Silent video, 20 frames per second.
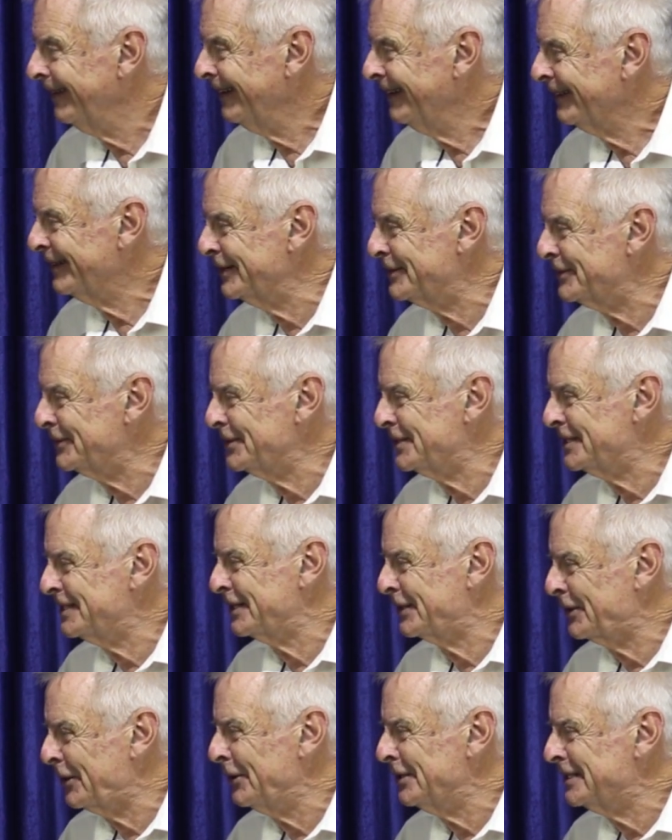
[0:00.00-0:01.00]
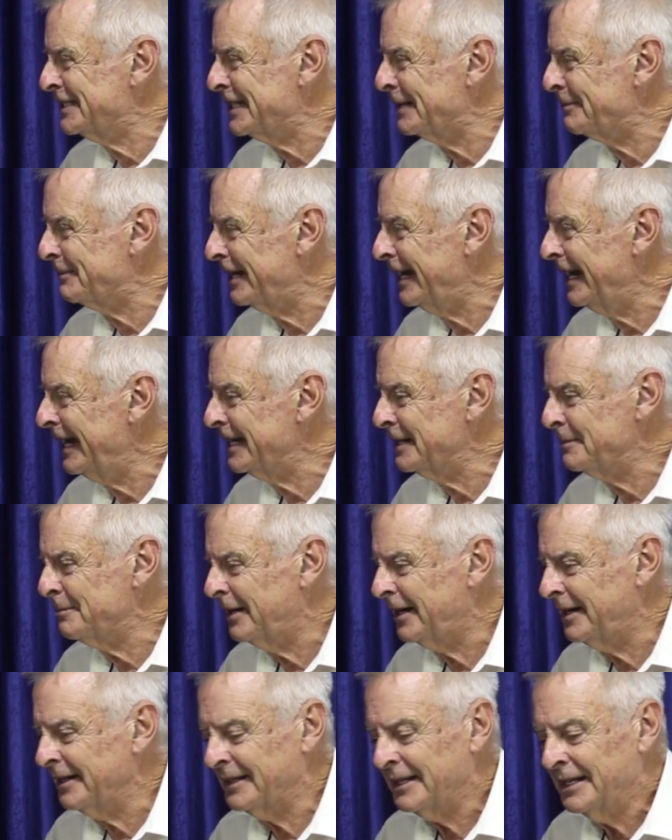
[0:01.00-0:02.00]
This was the concept I had in
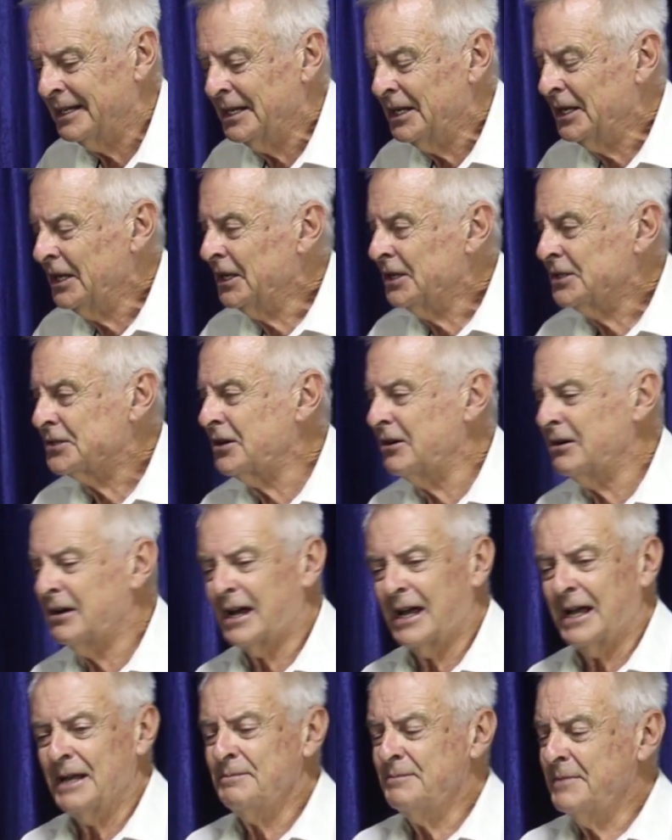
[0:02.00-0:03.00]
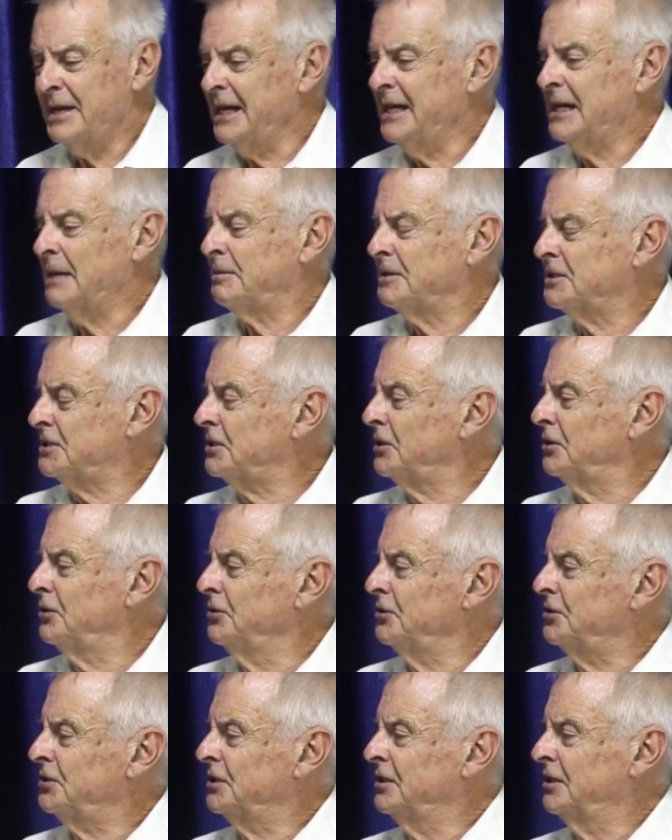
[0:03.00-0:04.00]
mind. So I made up a
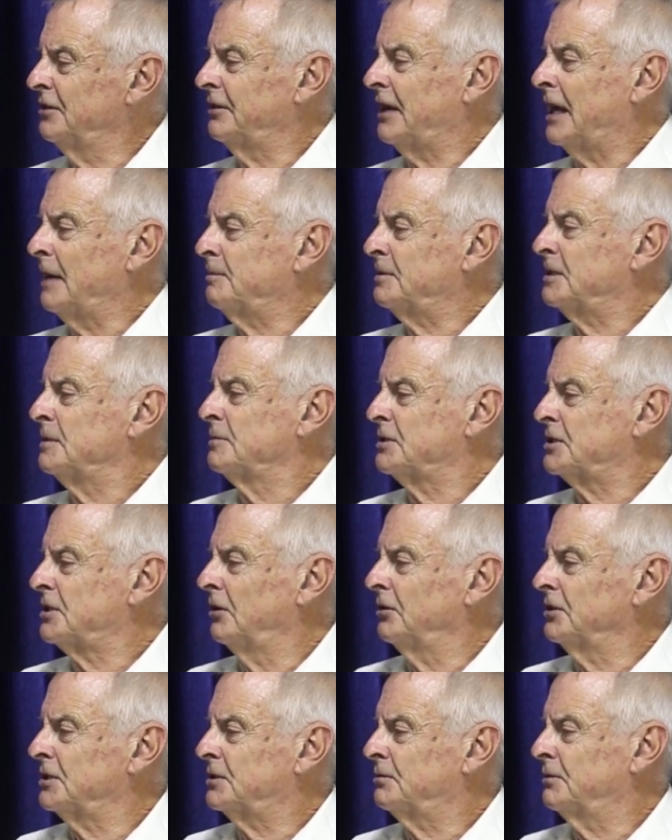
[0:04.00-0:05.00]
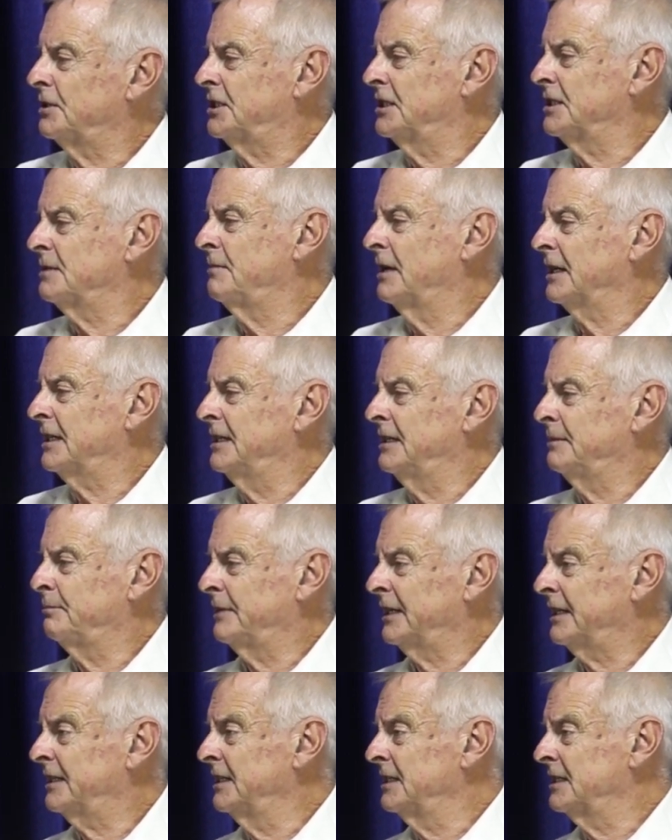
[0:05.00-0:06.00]
solution of Epsom salts, which is
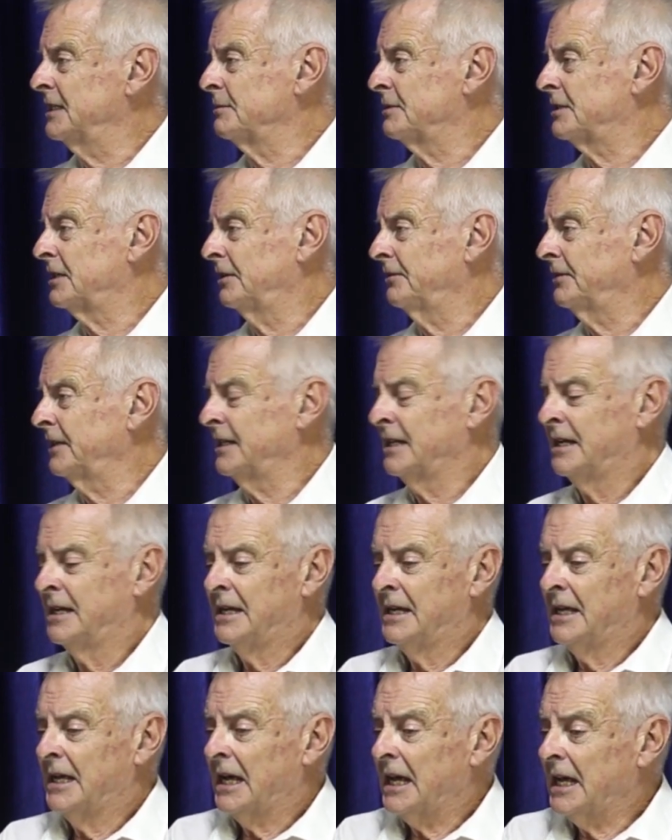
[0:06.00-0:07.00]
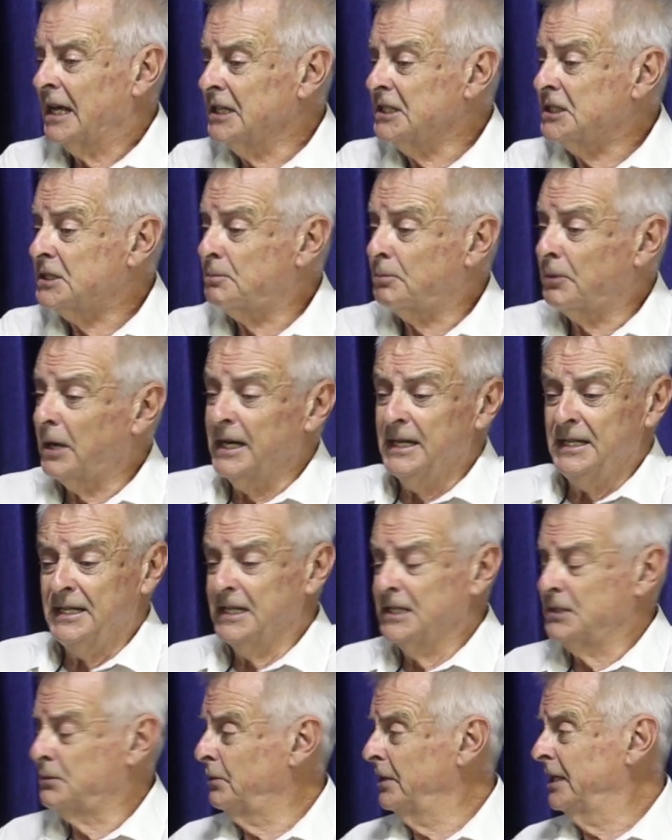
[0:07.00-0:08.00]
magnesium sulfate, and sprayed
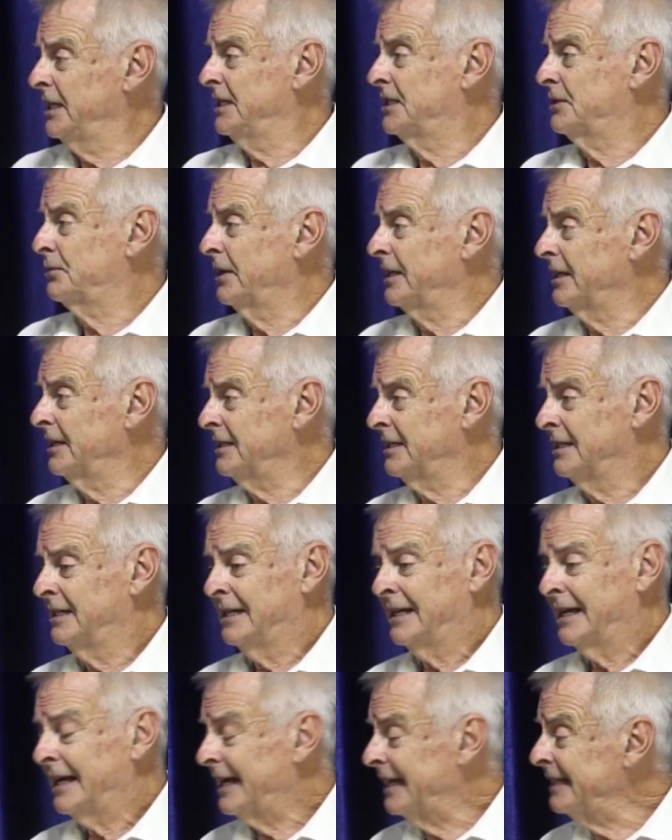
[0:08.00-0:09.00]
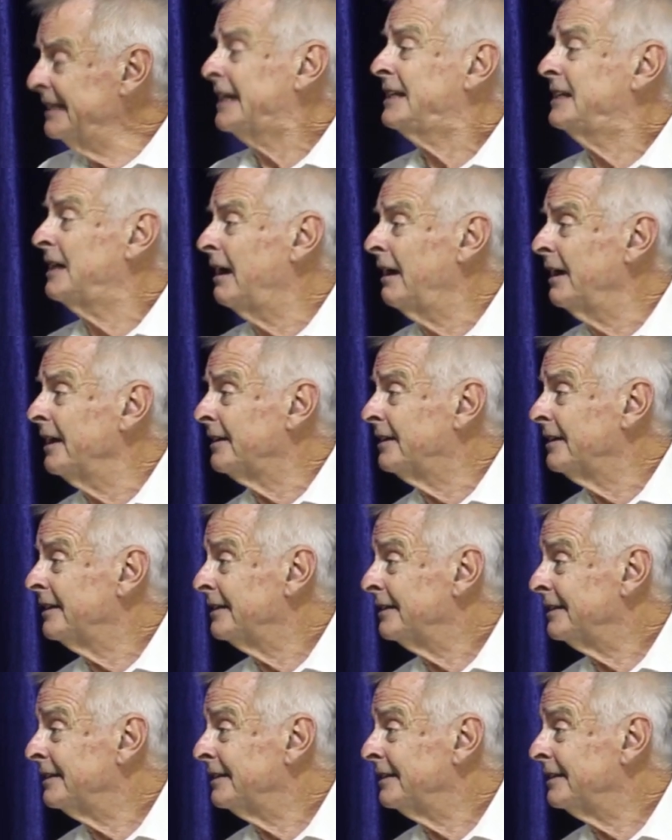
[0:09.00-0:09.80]
these weeds with it, and they died.